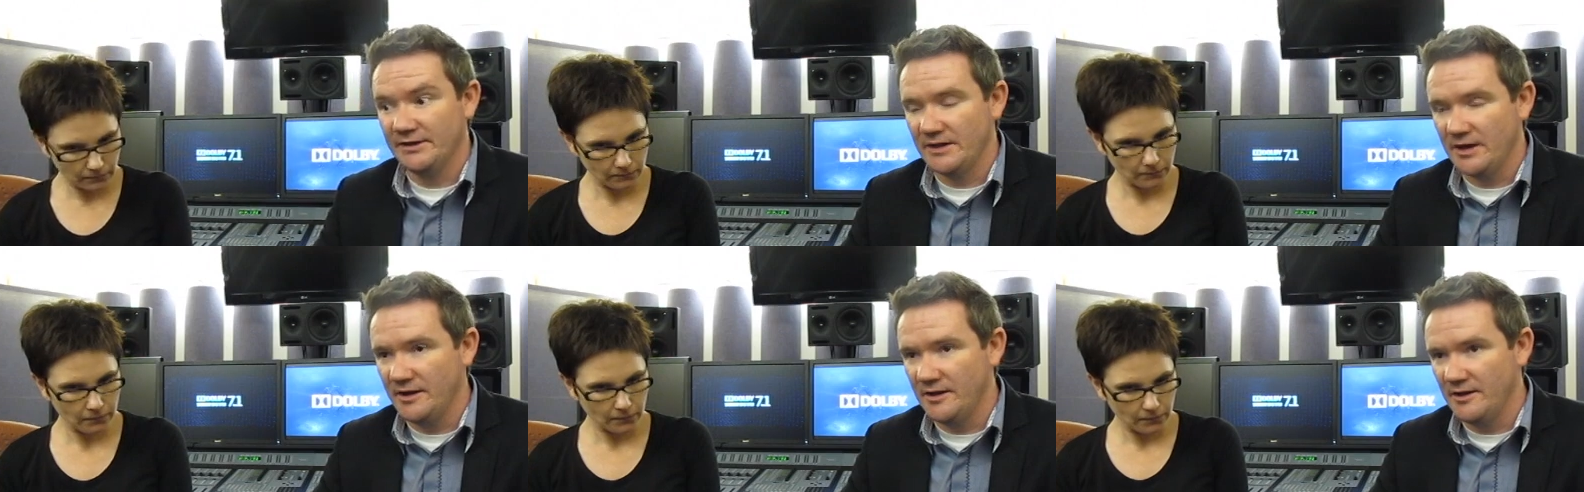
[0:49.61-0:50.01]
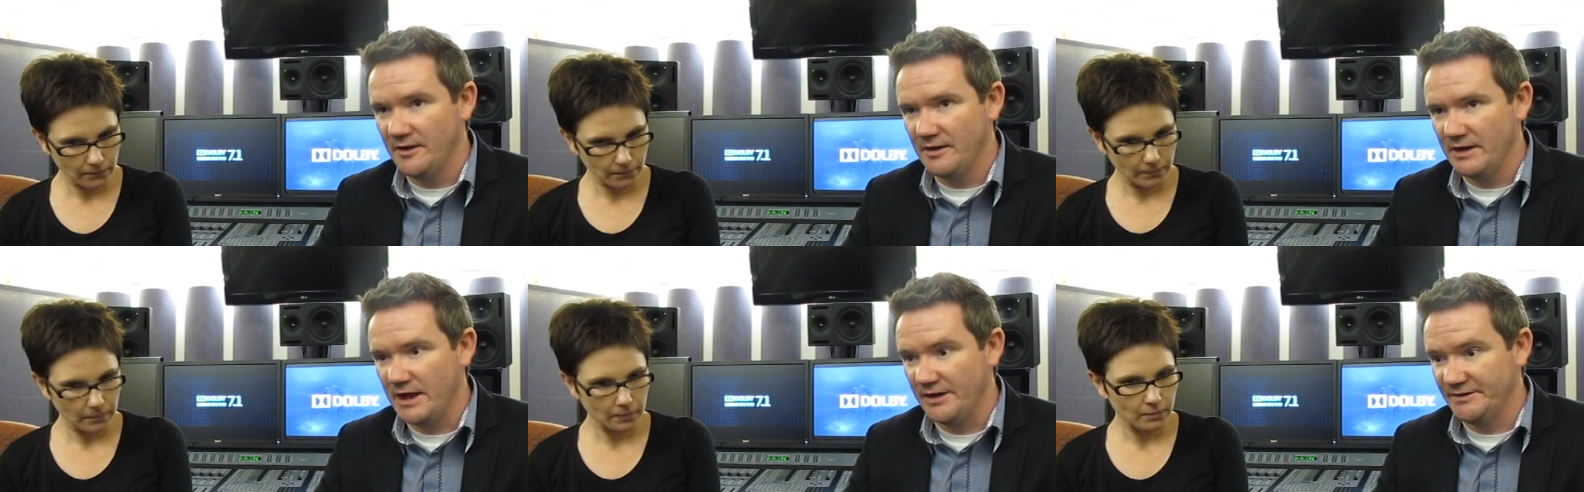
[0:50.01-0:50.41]

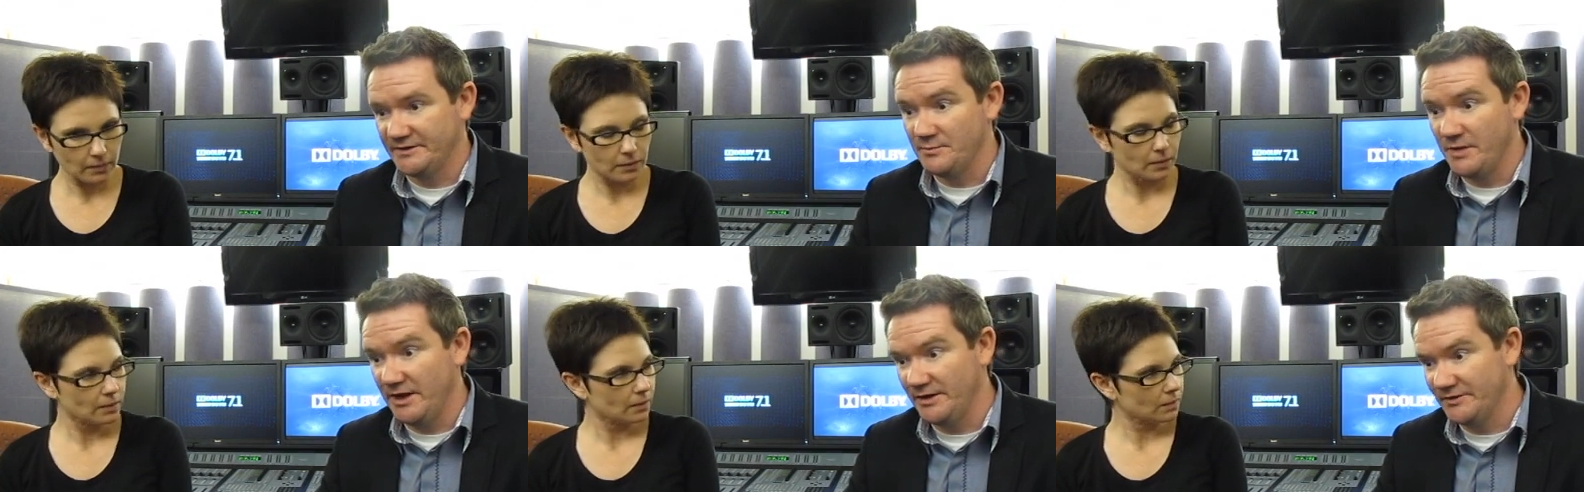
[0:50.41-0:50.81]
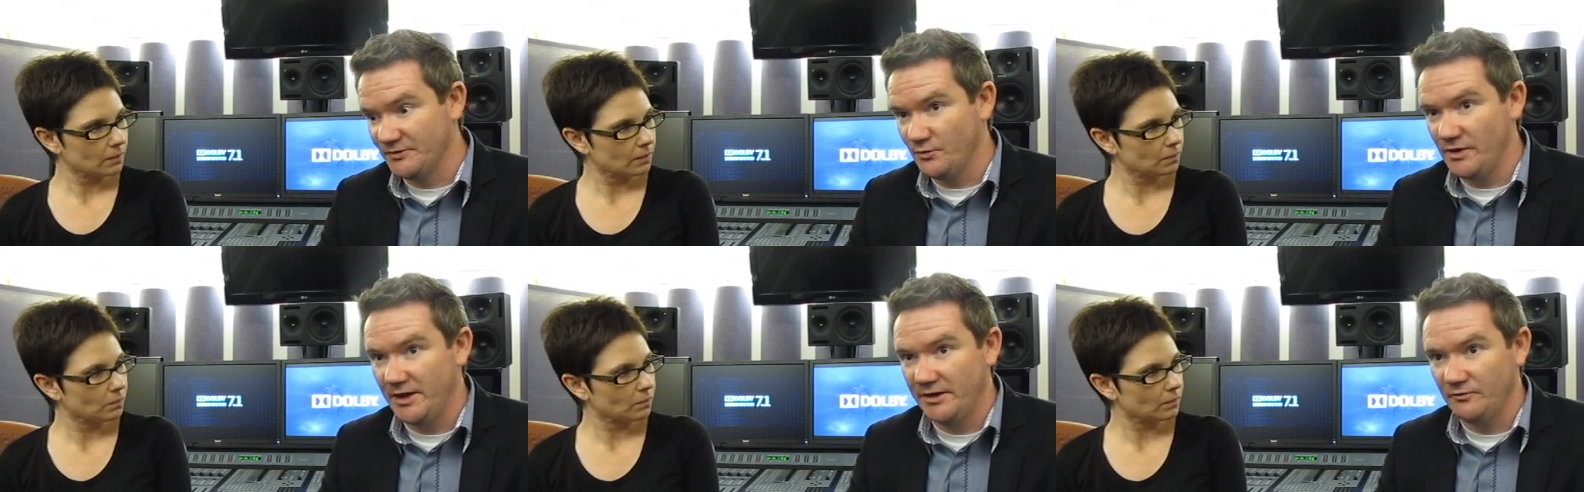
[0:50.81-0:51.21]
Speaker 1: and it's made its
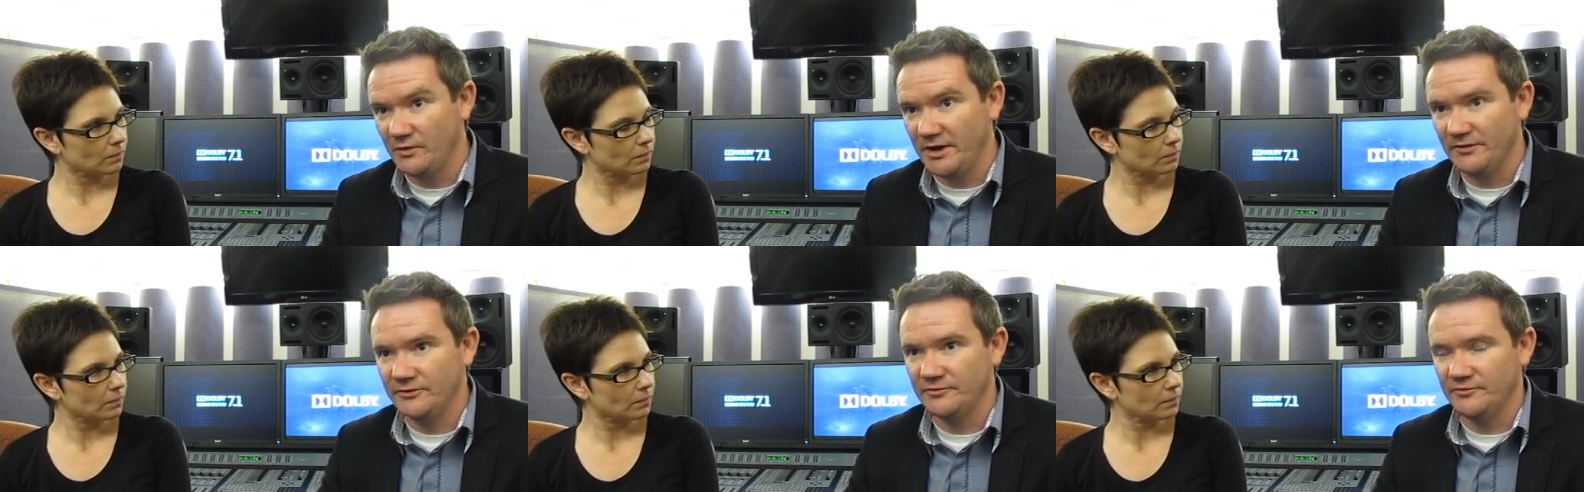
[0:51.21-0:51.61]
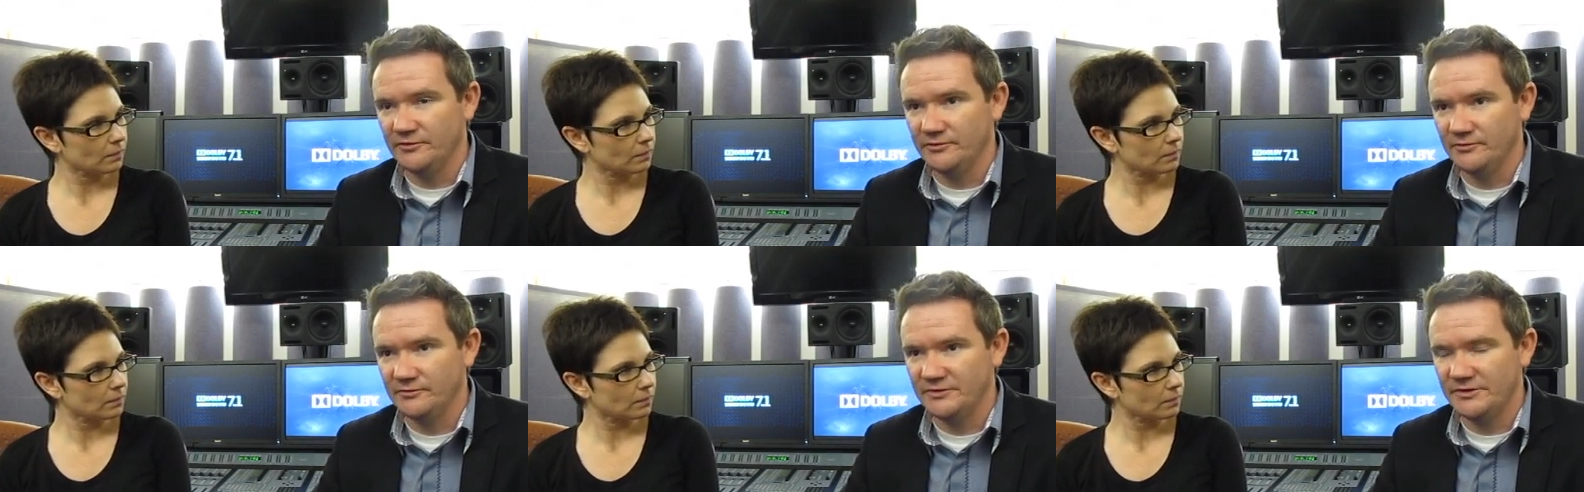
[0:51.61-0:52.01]
way right through
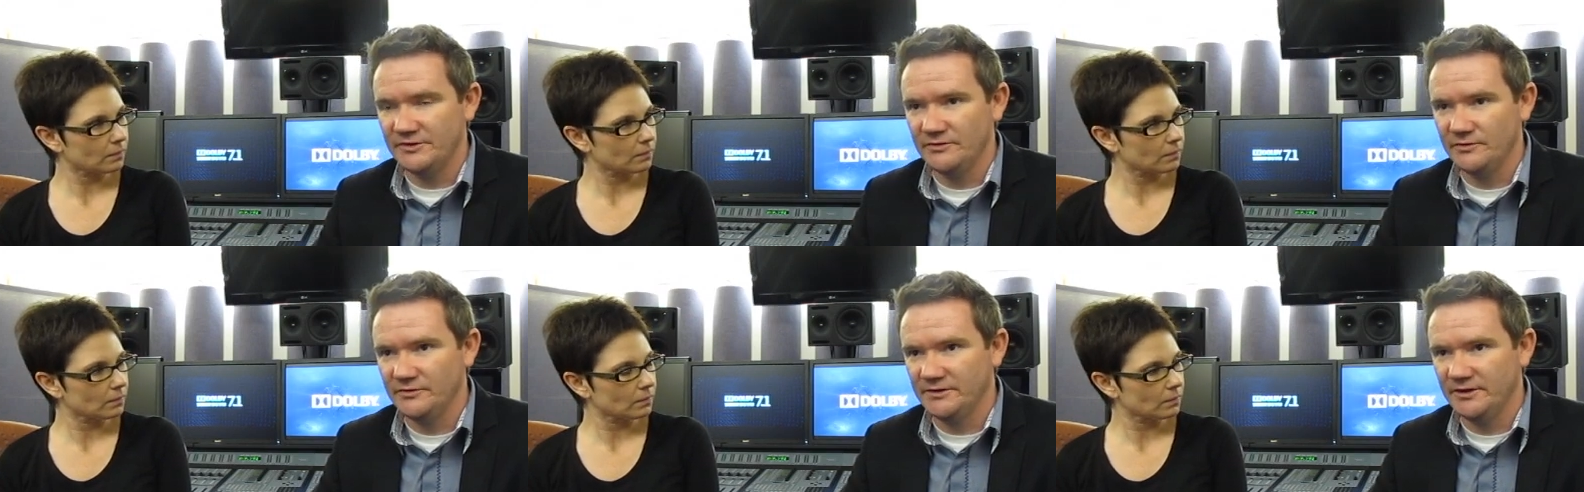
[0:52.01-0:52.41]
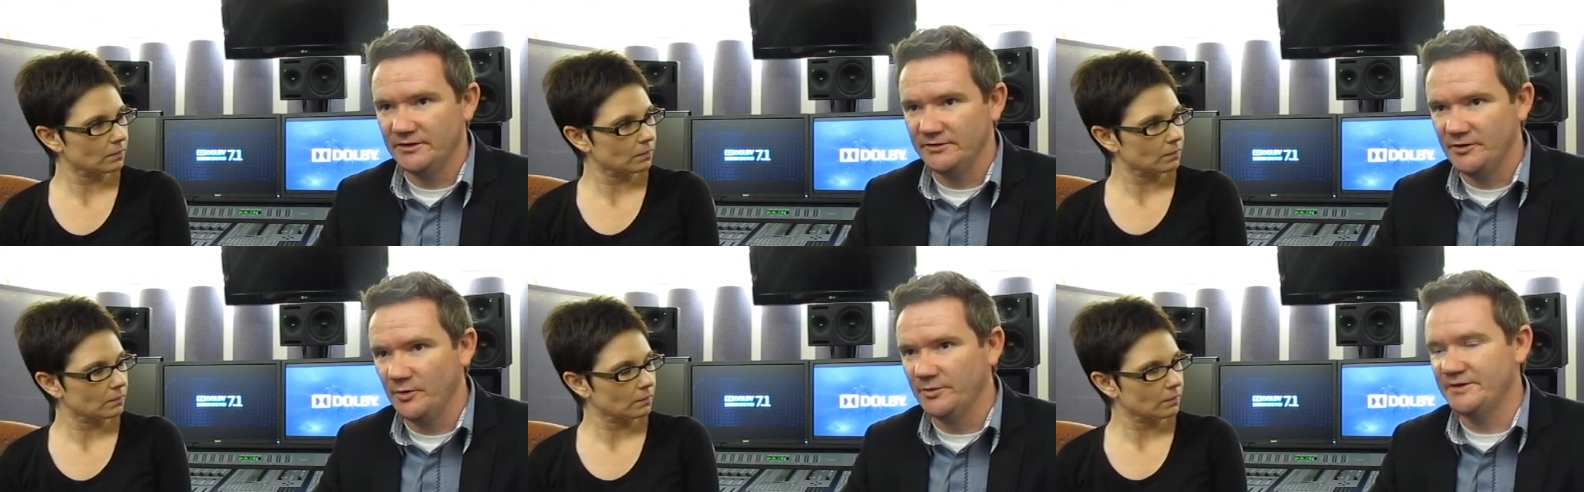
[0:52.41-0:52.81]
to using
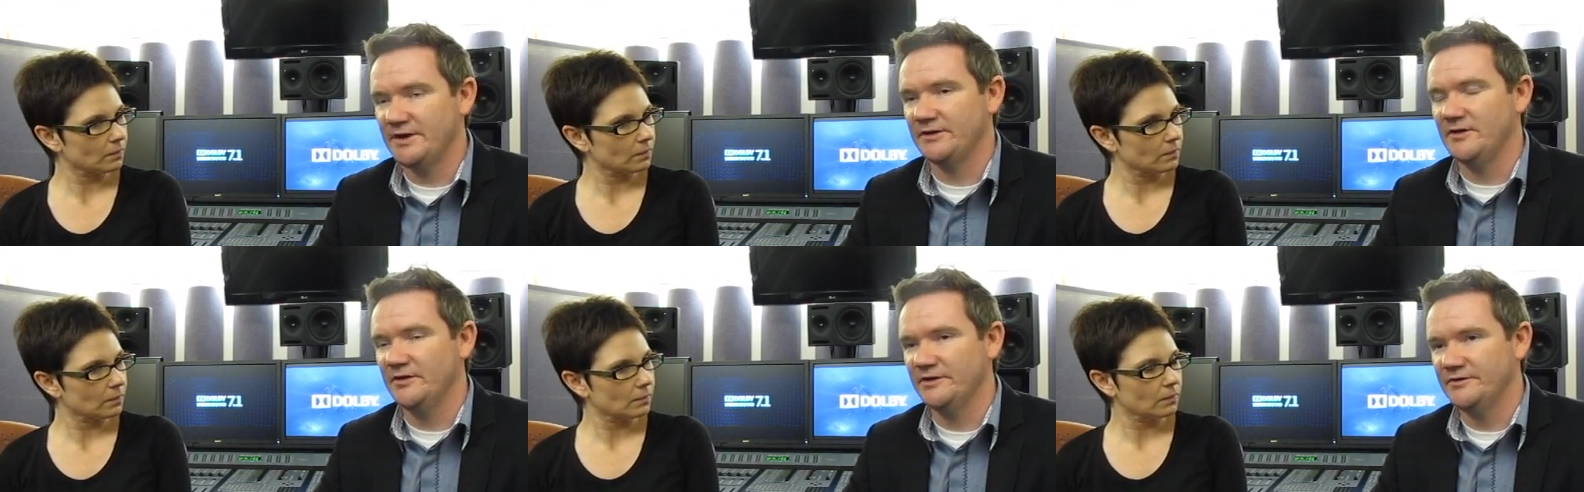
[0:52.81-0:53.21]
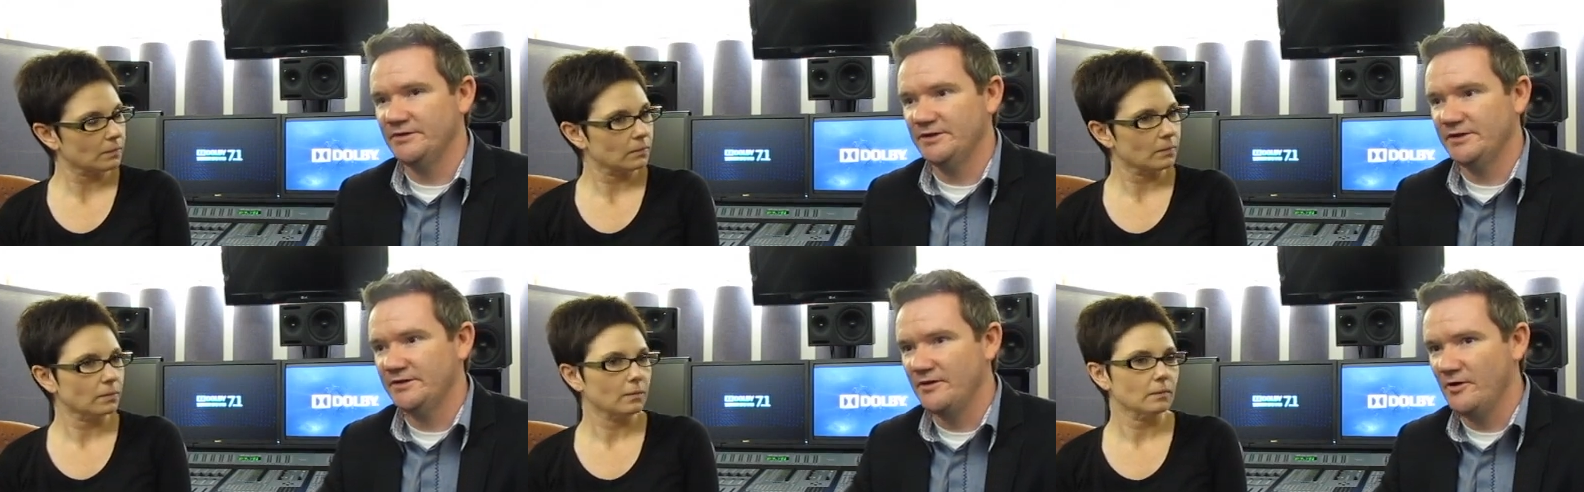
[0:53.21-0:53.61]
Dolby
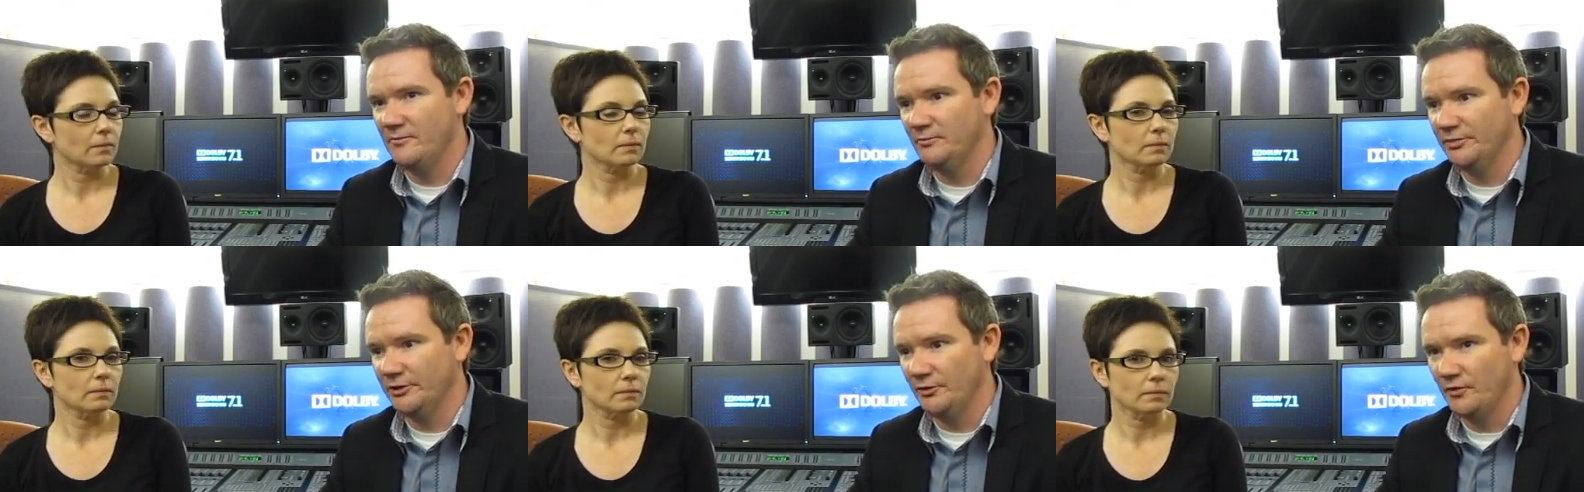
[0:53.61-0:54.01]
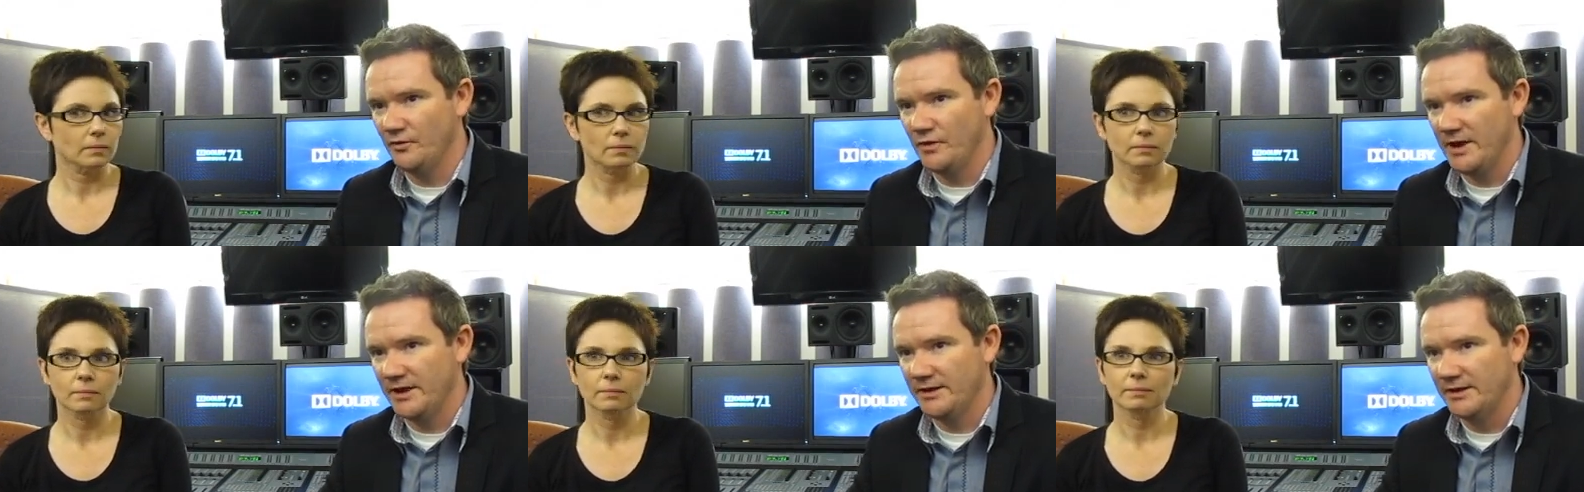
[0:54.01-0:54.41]
technology on
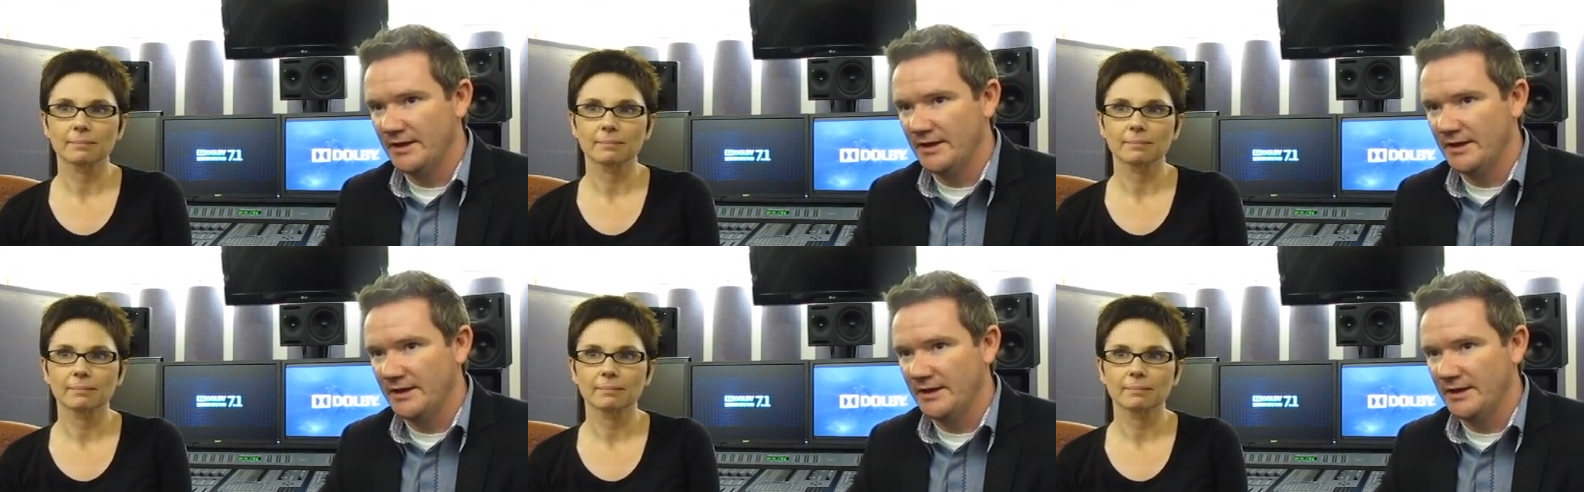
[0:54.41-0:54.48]
Blu-ray.